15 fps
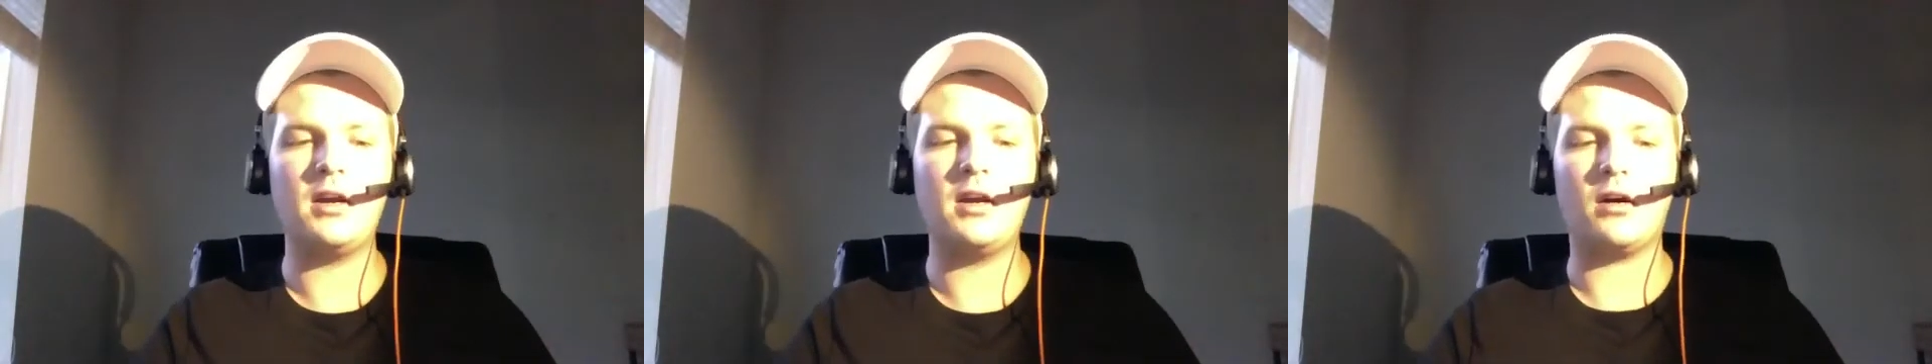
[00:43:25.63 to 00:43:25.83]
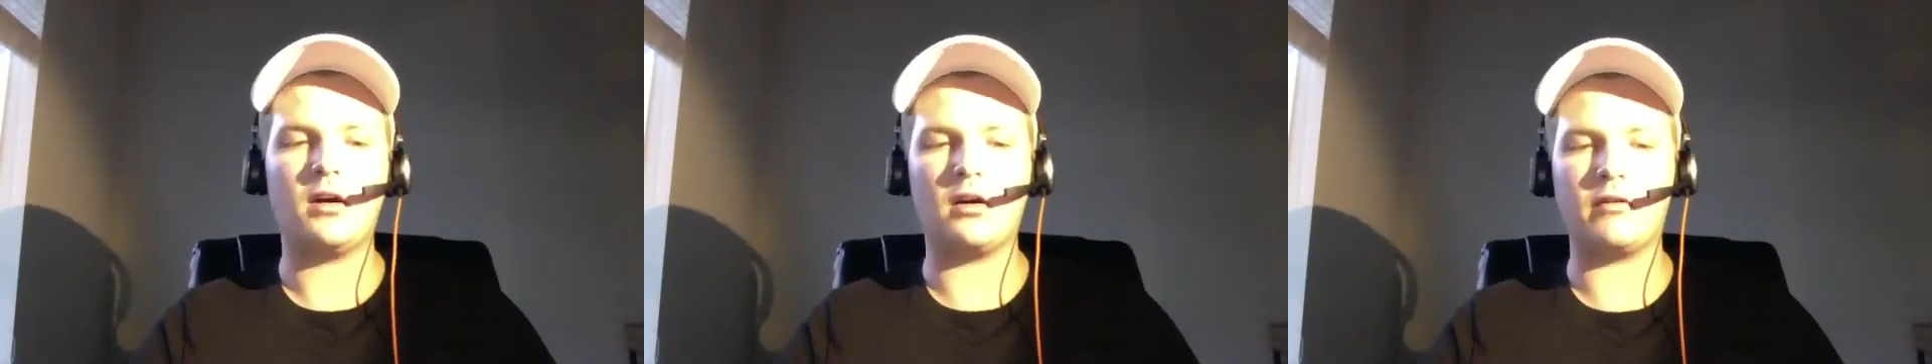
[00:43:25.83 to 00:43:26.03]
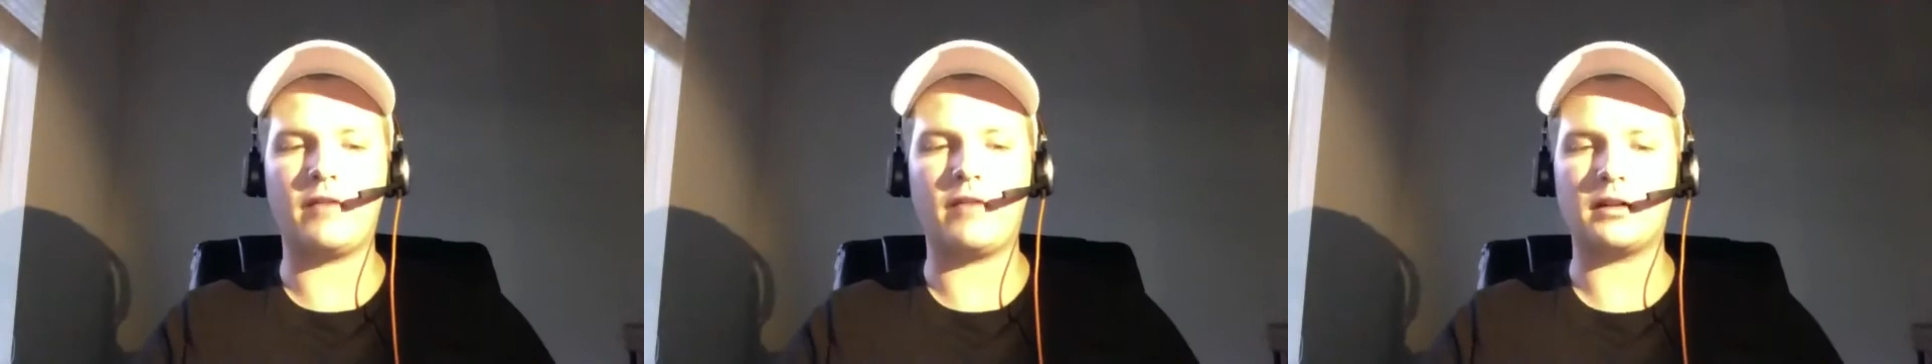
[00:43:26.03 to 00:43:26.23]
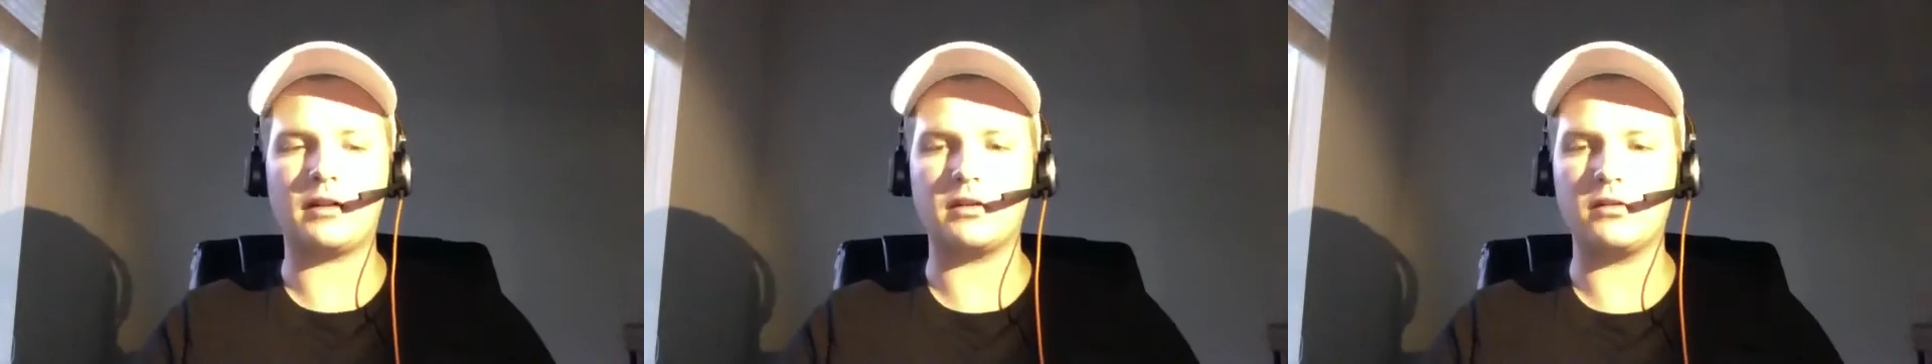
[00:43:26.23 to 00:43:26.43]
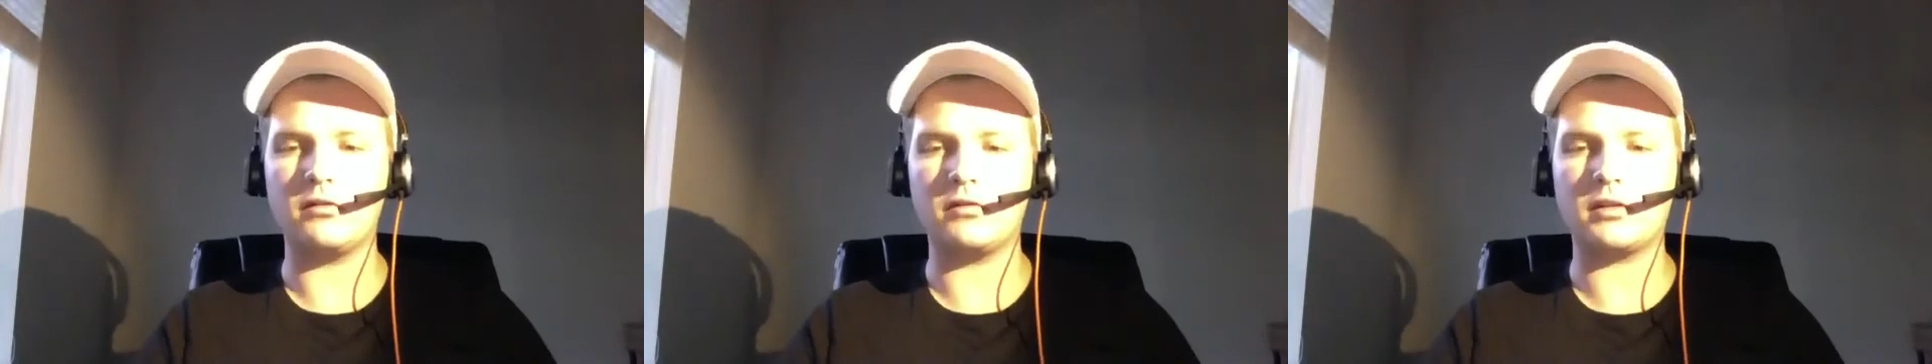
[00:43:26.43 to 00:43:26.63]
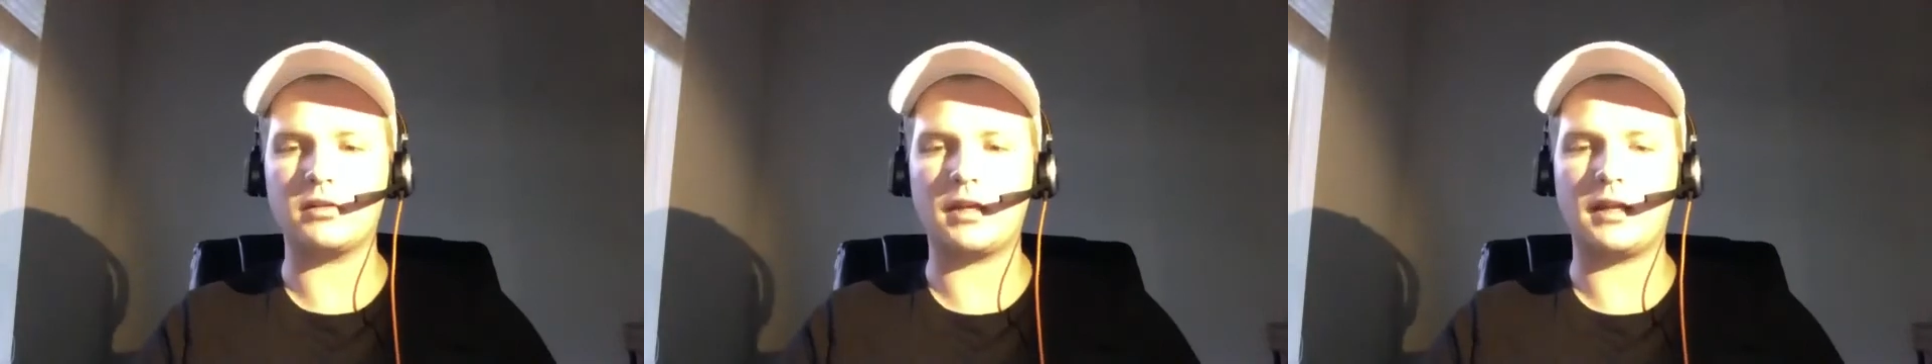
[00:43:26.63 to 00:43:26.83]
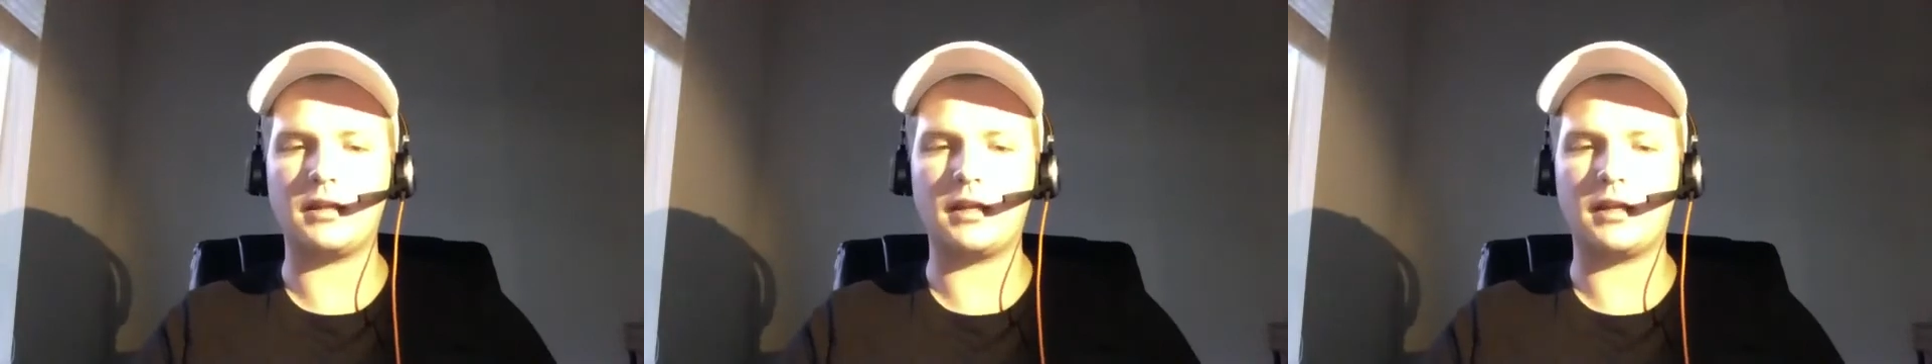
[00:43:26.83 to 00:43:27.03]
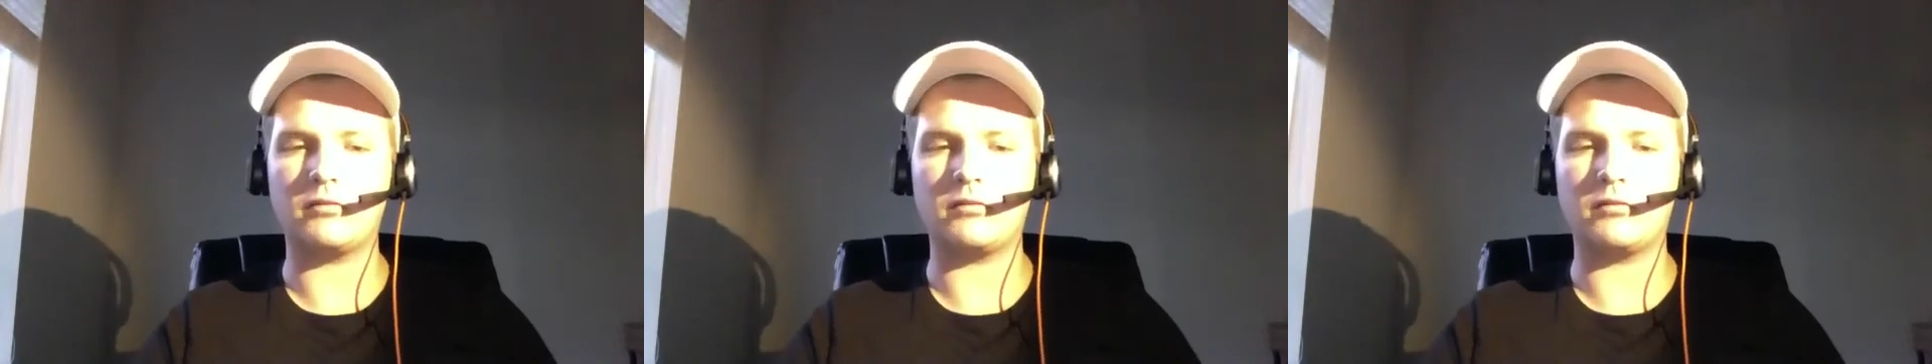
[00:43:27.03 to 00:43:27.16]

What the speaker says: our values and then